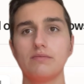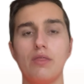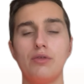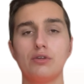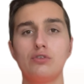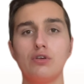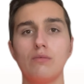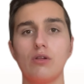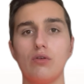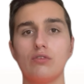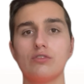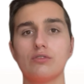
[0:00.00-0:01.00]
The two
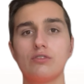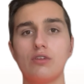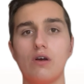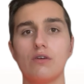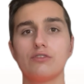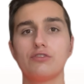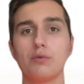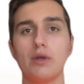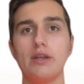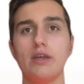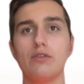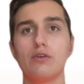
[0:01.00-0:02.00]
models are done
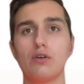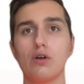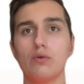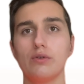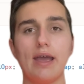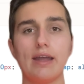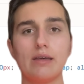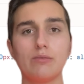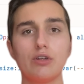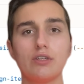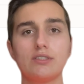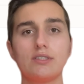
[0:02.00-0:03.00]
creating the code. And I'm
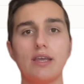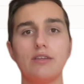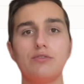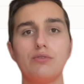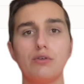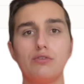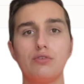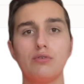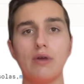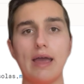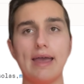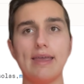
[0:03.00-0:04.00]
gonna say to the
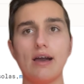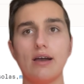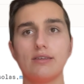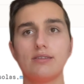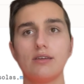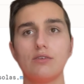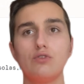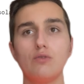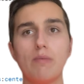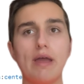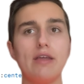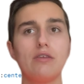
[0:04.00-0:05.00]
two AIs to
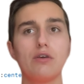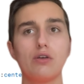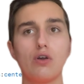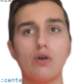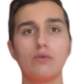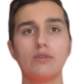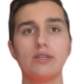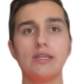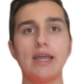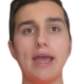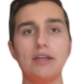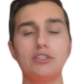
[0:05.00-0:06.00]
make the code
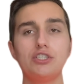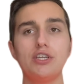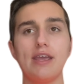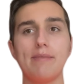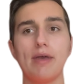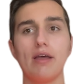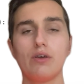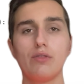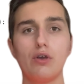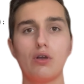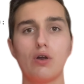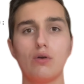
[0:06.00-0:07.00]
in HTML.
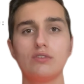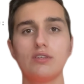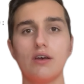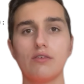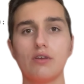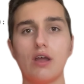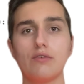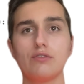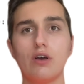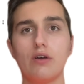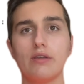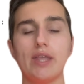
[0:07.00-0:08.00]
The codes are now
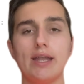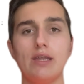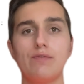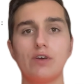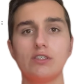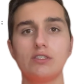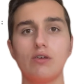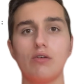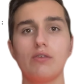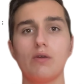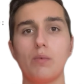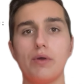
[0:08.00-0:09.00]
done, and if I
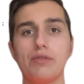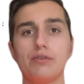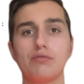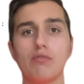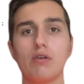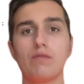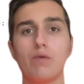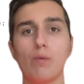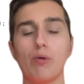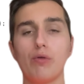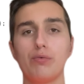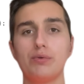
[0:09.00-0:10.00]
start with Grok
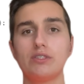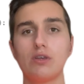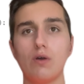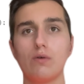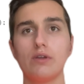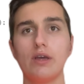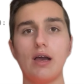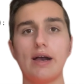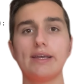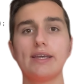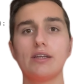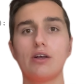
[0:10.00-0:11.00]
4.3's code,
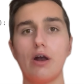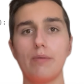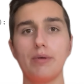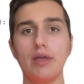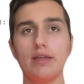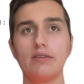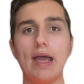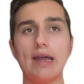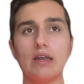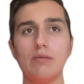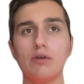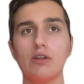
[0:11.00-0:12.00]
I can copy it
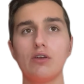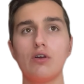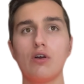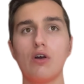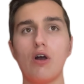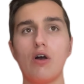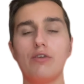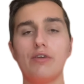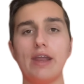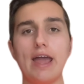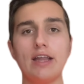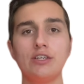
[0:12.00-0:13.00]
and I'm gonna go on
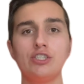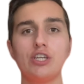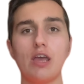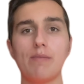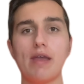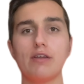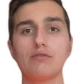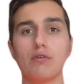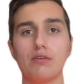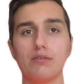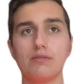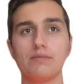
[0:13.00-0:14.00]
an HTML
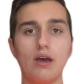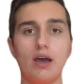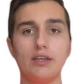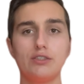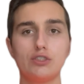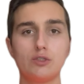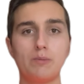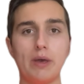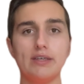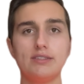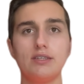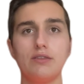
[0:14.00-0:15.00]
runner. I just
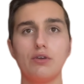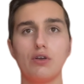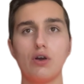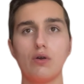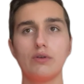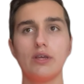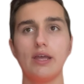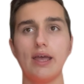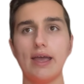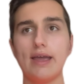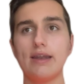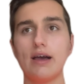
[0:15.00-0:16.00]
pasted the code
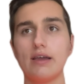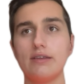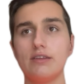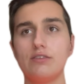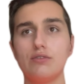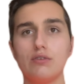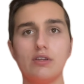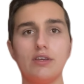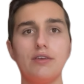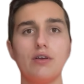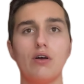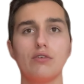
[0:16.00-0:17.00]
and I need to
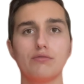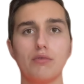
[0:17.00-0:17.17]
click on